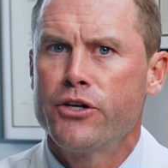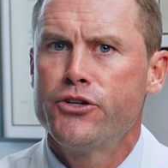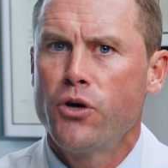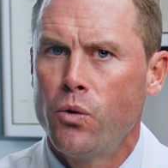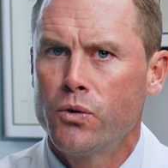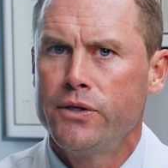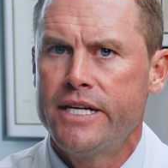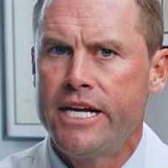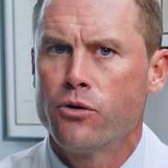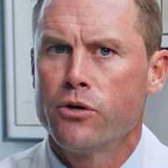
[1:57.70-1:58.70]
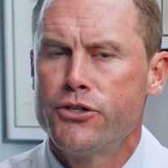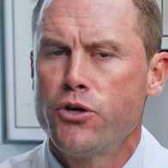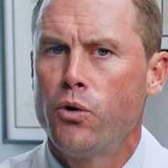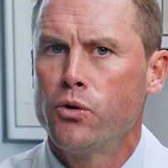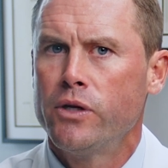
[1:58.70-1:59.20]
a total knee or a
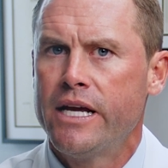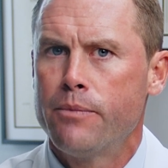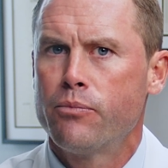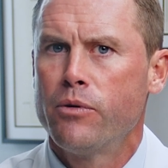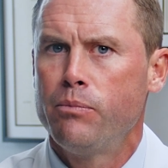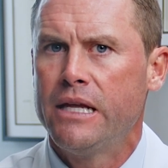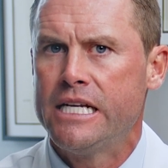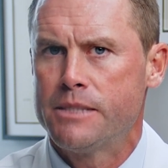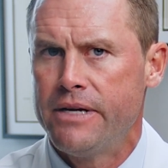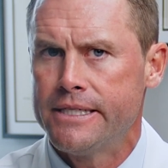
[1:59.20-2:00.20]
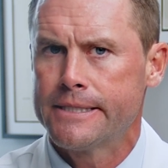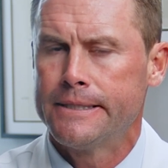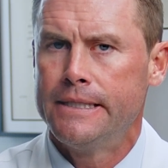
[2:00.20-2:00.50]
total hip replacement.